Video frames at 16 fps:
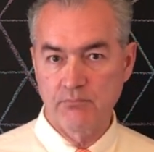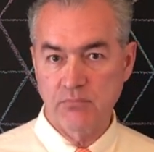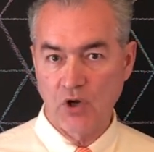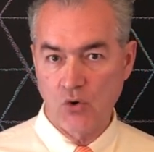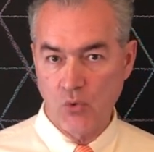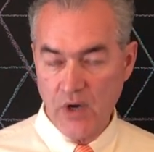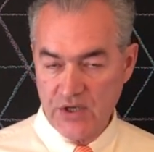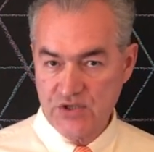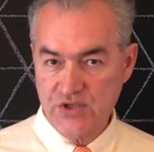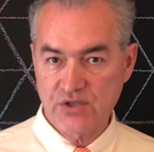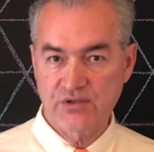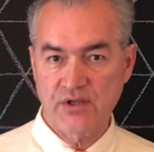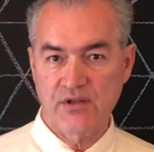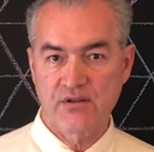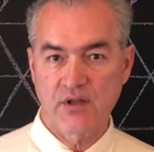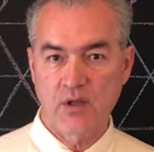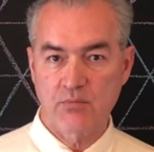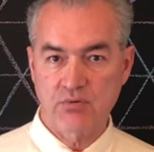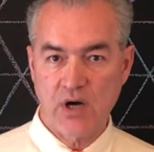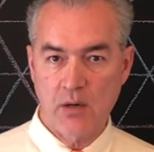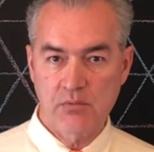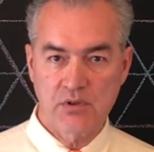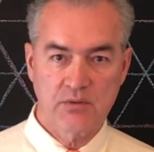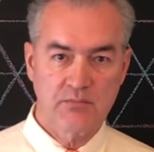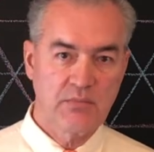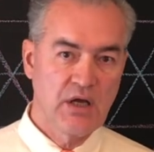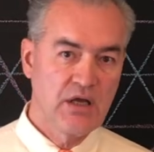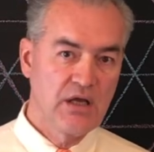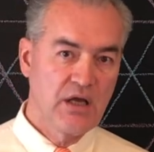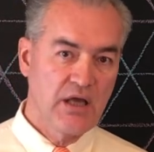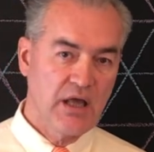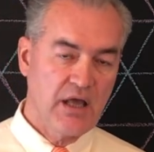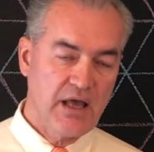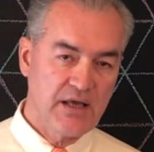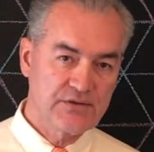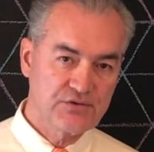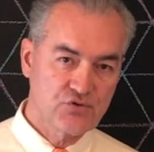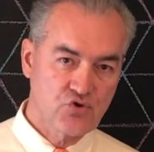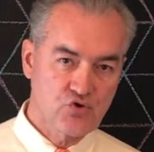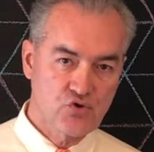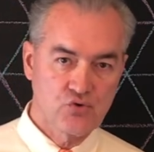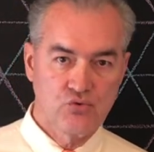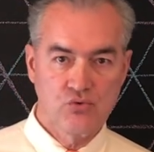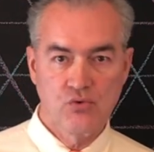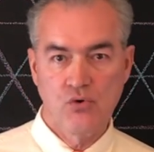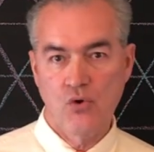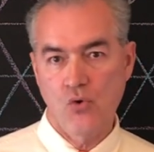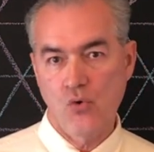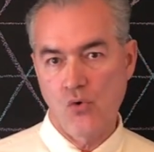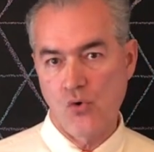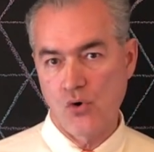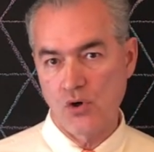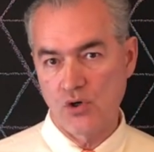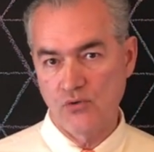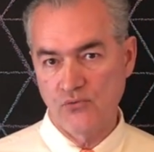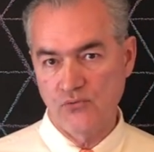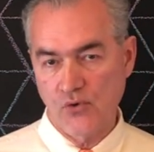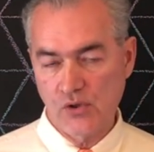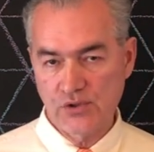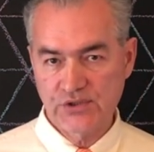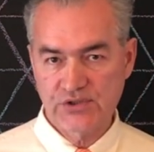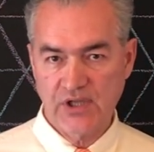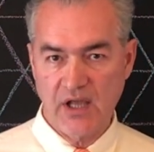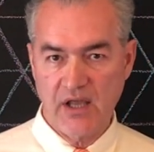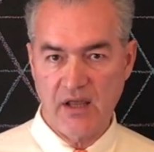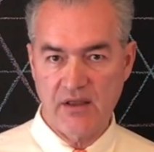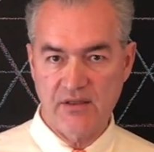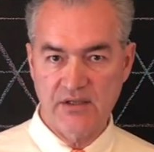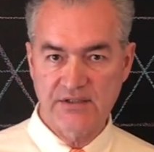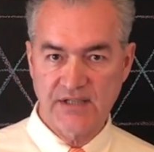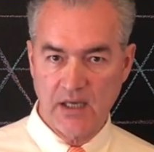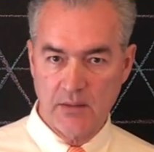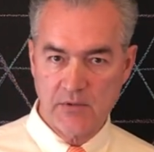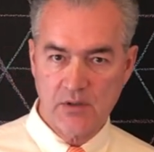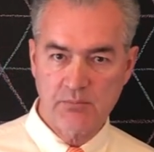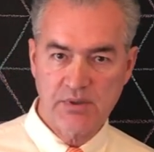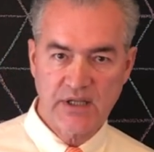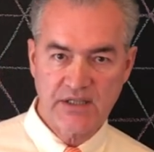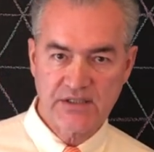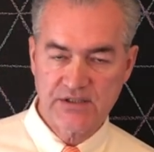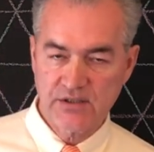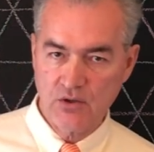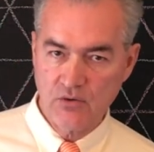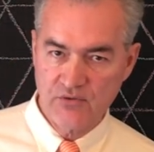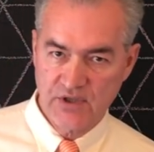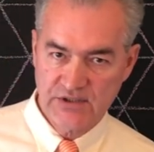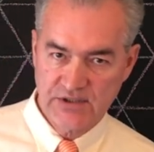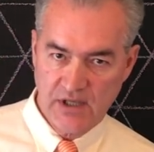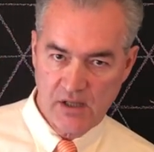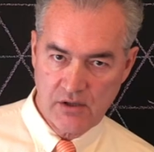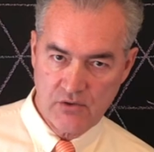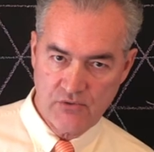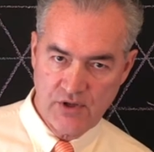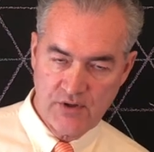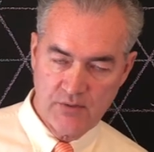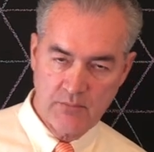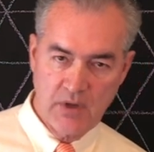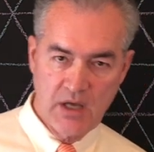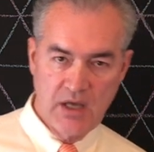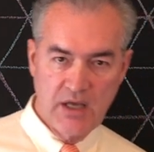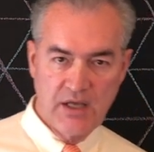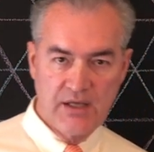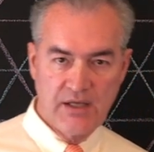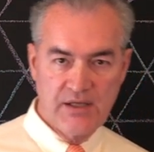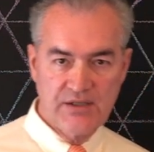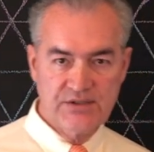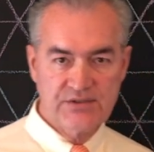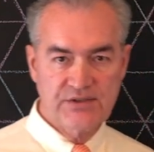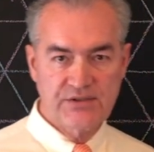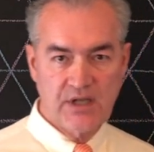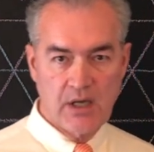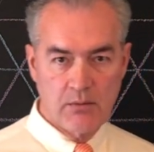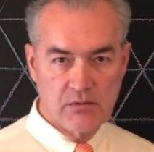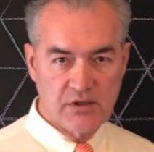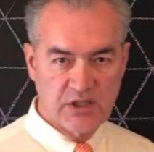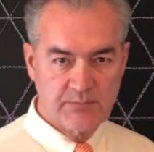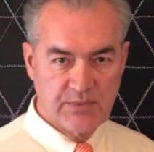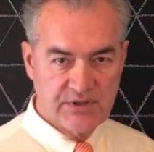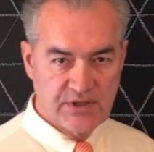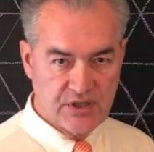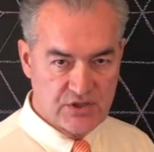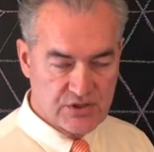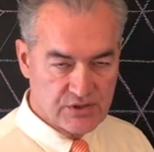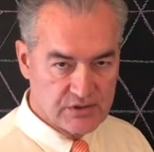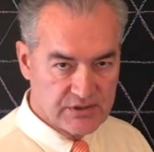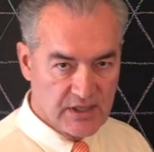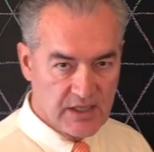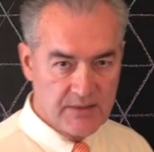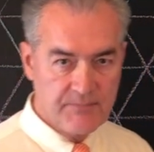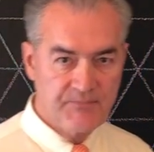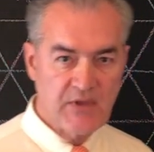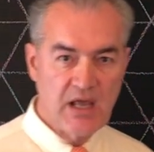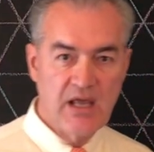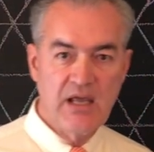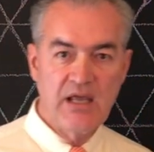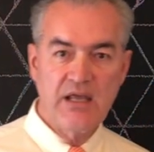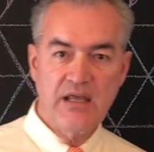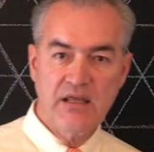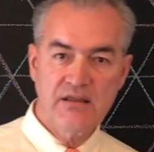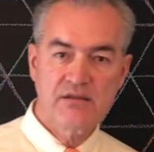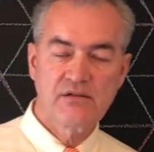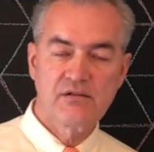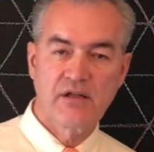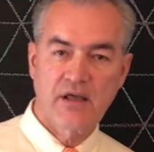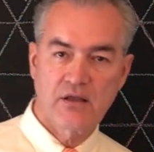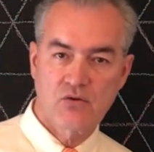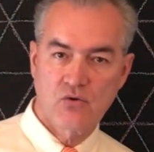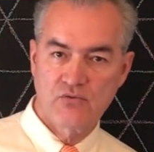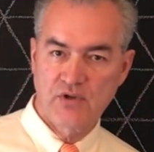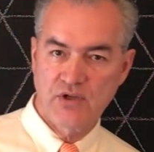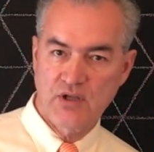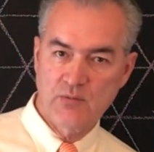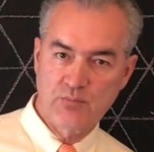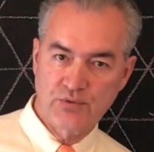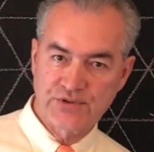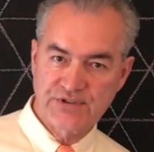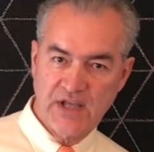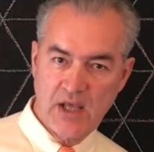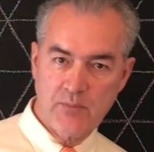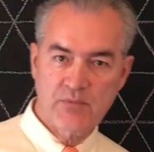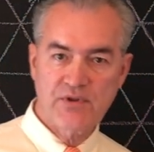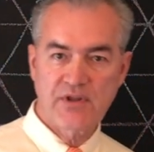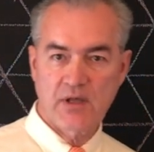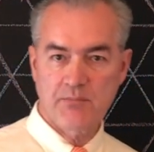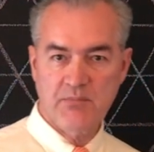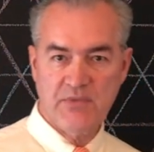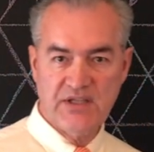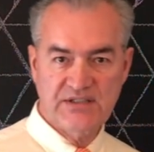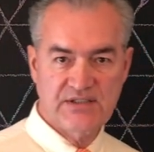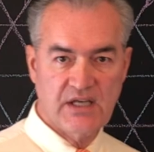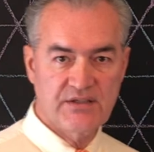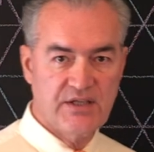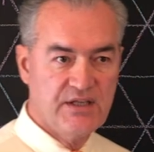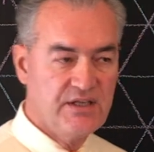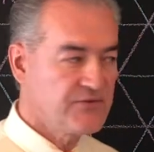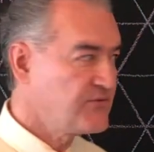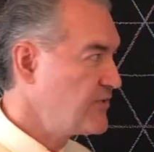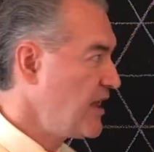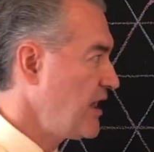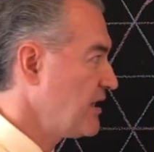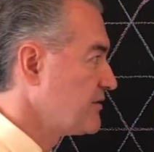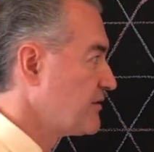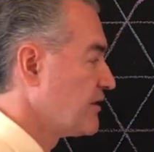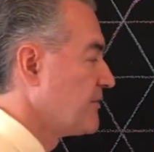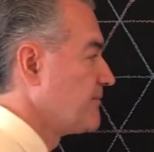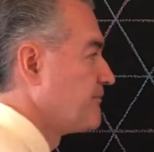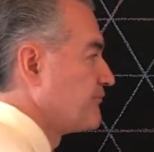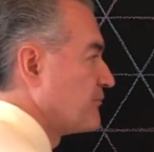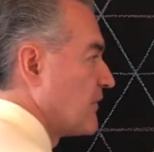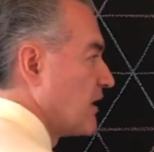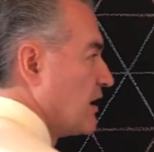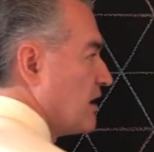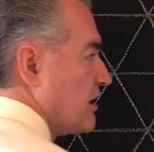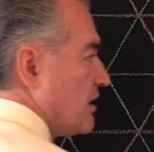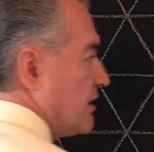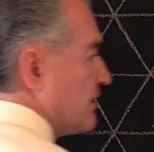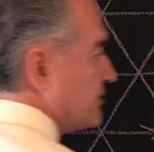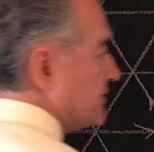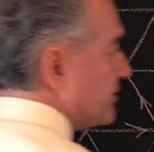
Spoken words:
question in the problem as true or false. And the time complexity of this algorithm is double exponential time in the length of the input statement. That means that if n is